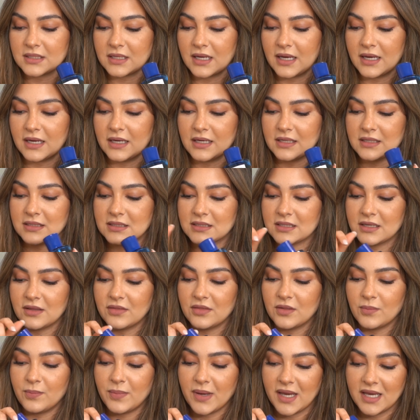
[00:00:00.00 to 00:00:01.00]
and in
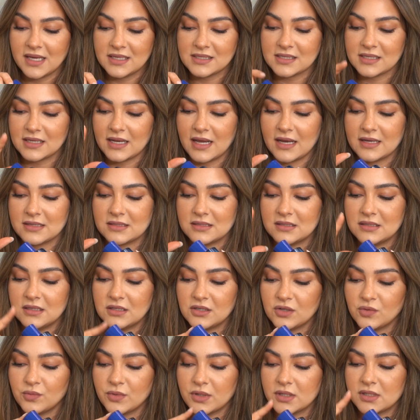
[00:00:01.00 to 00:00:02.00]
the base, it has
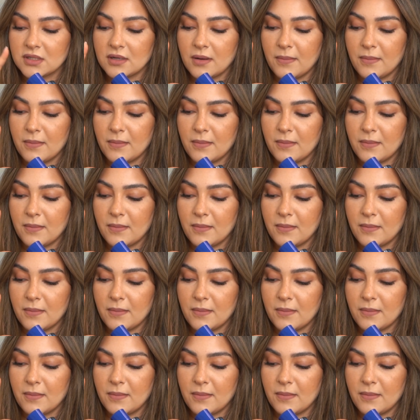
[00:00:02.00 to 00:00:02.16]
cedarwood,